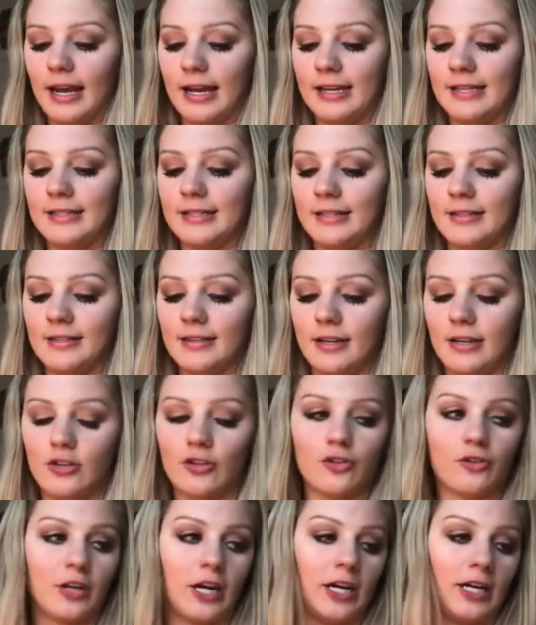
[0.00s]
intensity
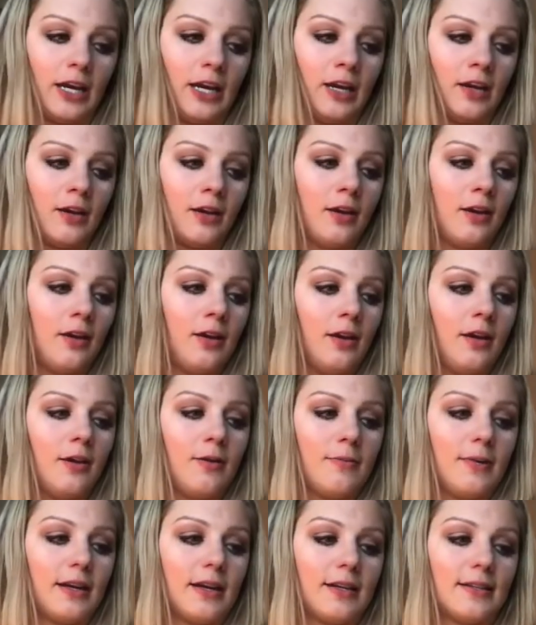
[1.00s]
training,
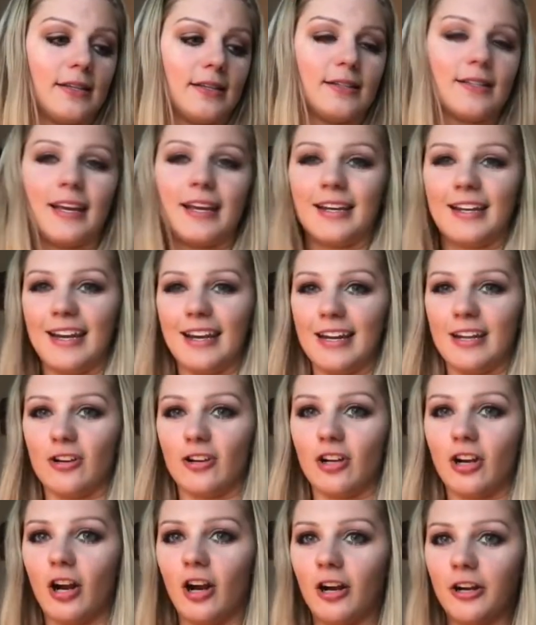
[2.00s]
because it's like getting
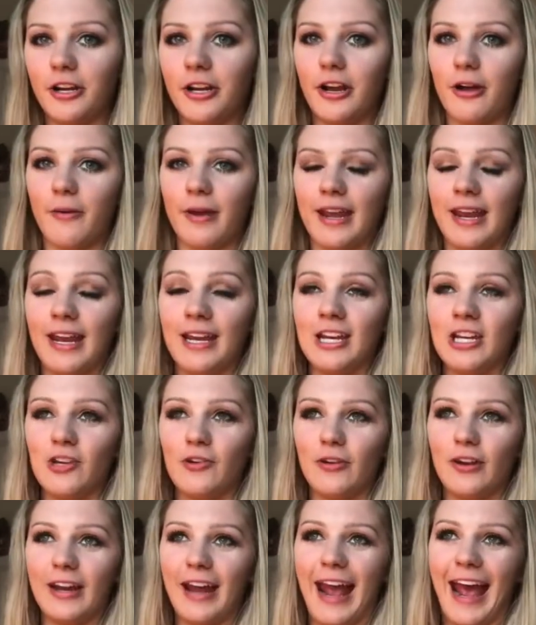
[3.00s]
your cardio in, and
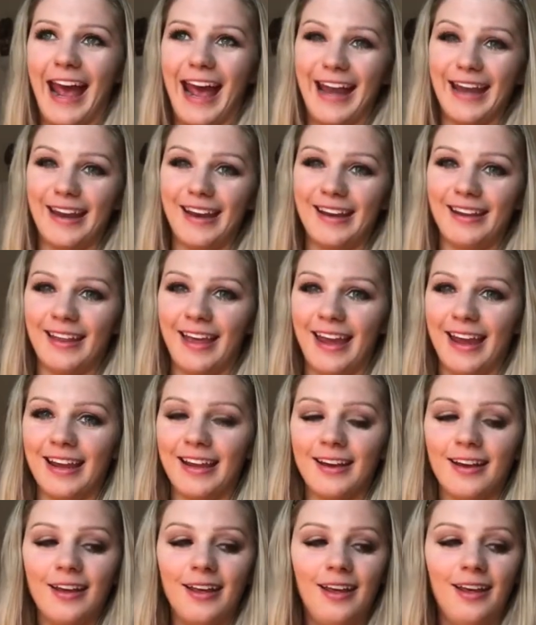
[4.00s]
you can add in
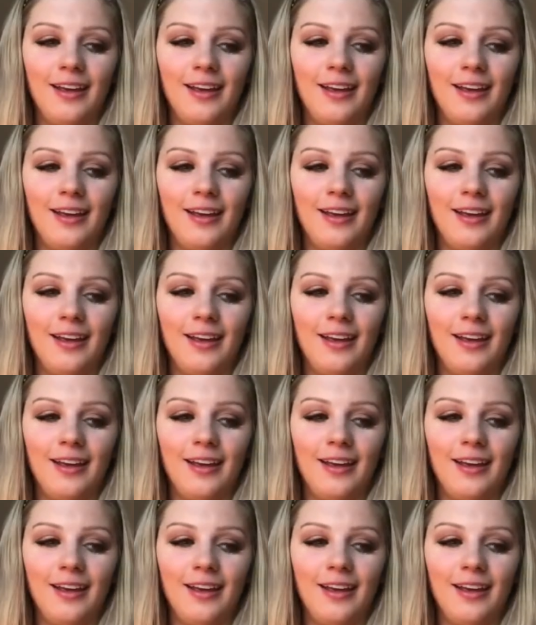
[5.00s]
like